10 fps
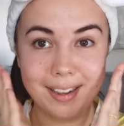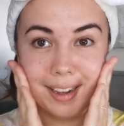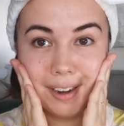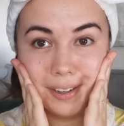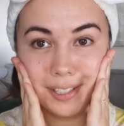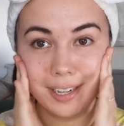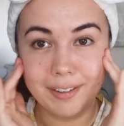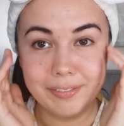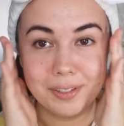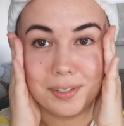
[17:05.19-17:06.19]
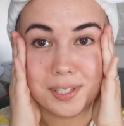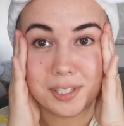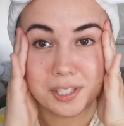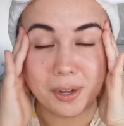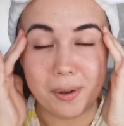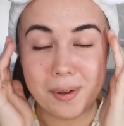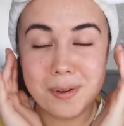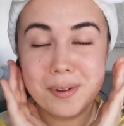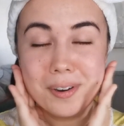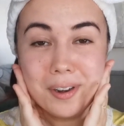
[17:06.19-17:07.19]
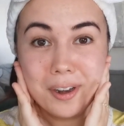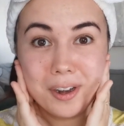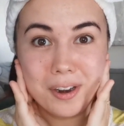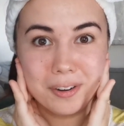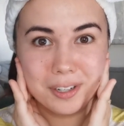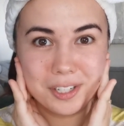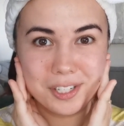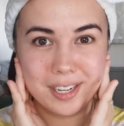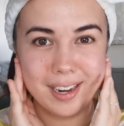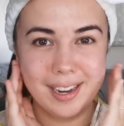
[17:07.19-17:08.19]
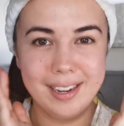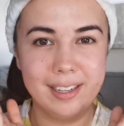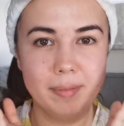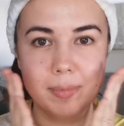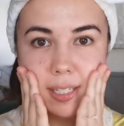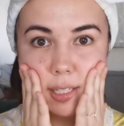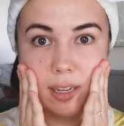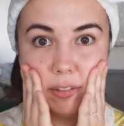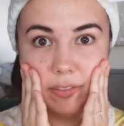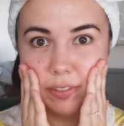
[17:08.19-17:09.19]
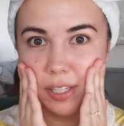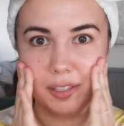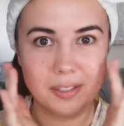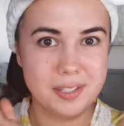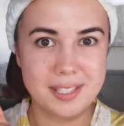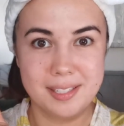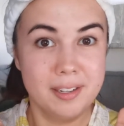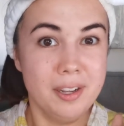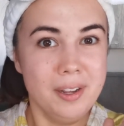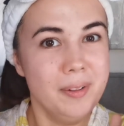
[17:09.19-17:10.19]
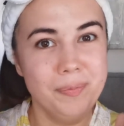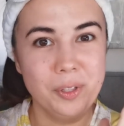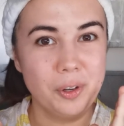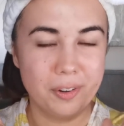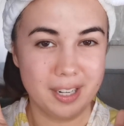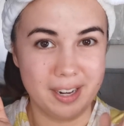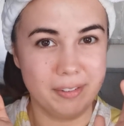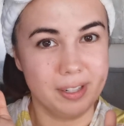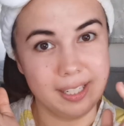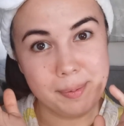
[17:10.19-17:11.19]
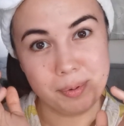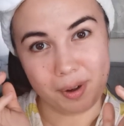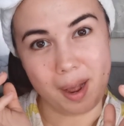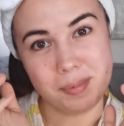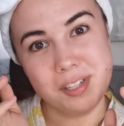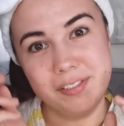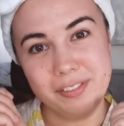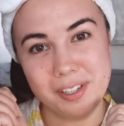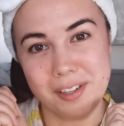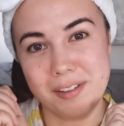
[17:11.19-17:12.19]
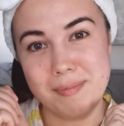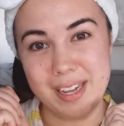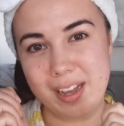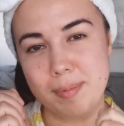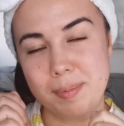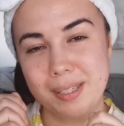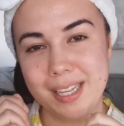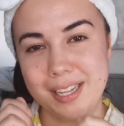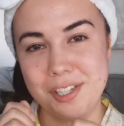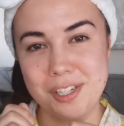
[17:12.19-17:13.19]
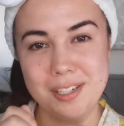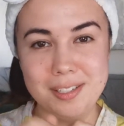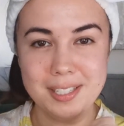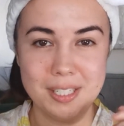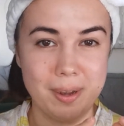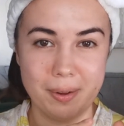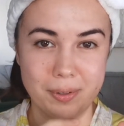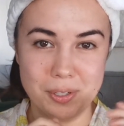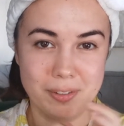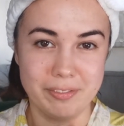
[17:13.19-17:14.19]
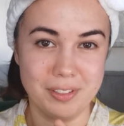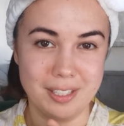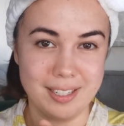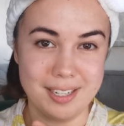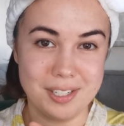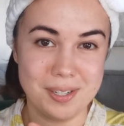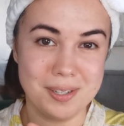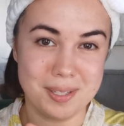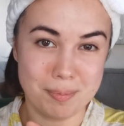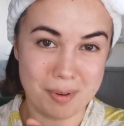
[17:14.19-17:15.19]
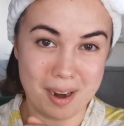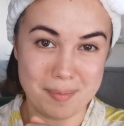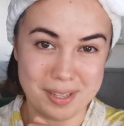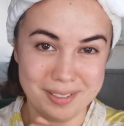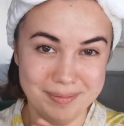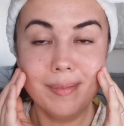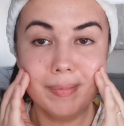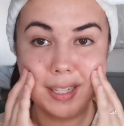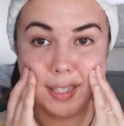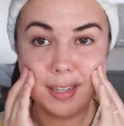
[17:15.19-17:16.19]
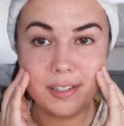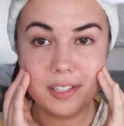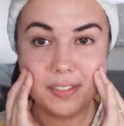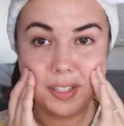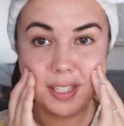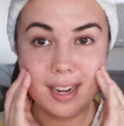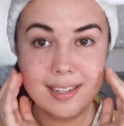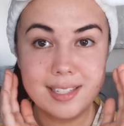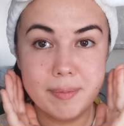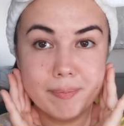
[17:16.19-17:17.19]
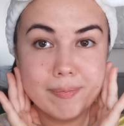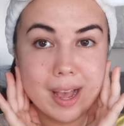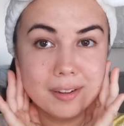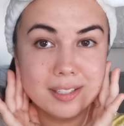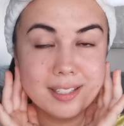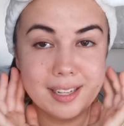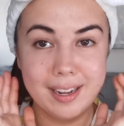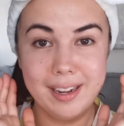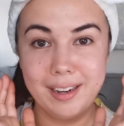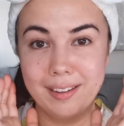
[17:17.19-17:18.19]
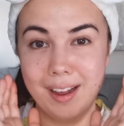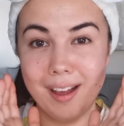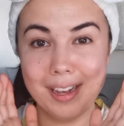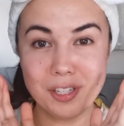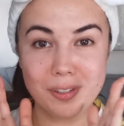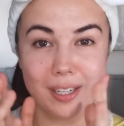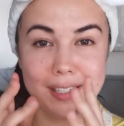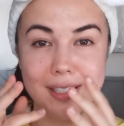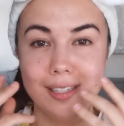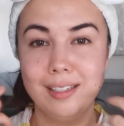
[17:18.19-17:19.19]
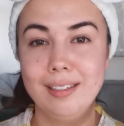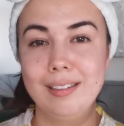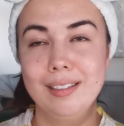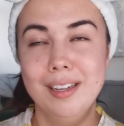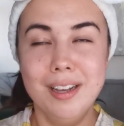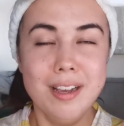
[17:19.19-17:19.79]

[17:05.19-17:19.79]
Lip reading: skincare routine feels so nourishing and my skin feels already really prepped for makeup applications, so I don't feel the need to use a primer. My skin just feels nice and bouncy and hydrated and